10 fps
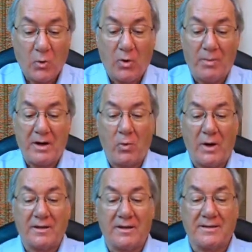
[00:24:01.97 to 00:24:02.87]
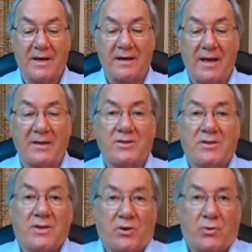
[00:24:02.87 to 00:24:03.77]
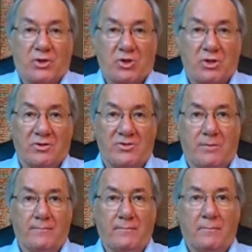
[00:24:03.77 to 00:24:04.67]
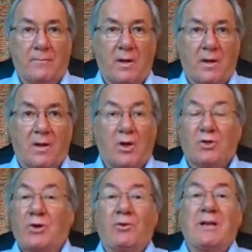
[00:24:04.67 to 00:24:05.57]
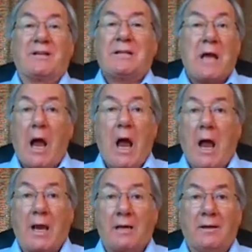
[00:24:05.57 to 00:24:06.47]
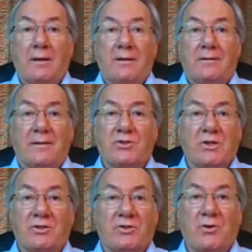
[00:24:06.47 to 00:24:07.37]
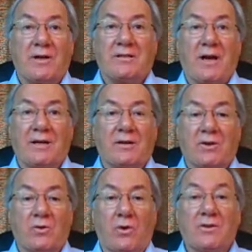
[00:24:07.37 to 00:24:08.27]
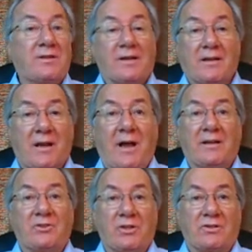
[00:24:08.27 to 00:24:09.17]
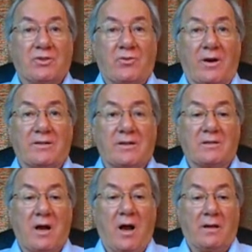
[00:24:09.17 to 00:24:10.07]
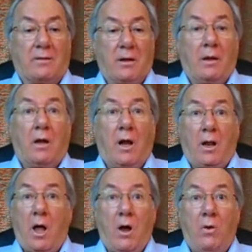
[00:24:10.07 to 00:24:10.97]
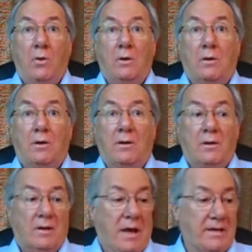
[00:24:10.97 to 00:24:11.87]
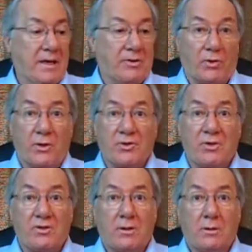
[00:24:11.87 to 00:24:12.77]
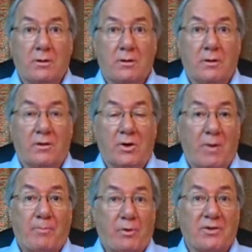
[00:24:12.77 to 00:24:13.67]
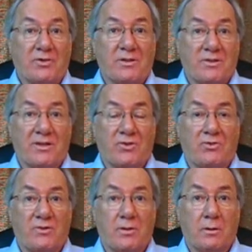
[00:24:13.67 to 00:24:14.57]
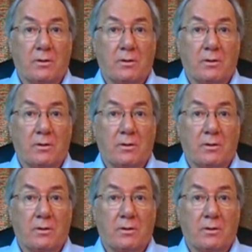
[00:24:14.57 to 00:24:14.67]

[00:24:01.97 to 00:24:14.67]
will be a witness against the Christians. So they deny that Jesus Christ died on the cross. They deny that Jesus Christ is God. Hello? And yet they're Christians? They're my brothers and sisters?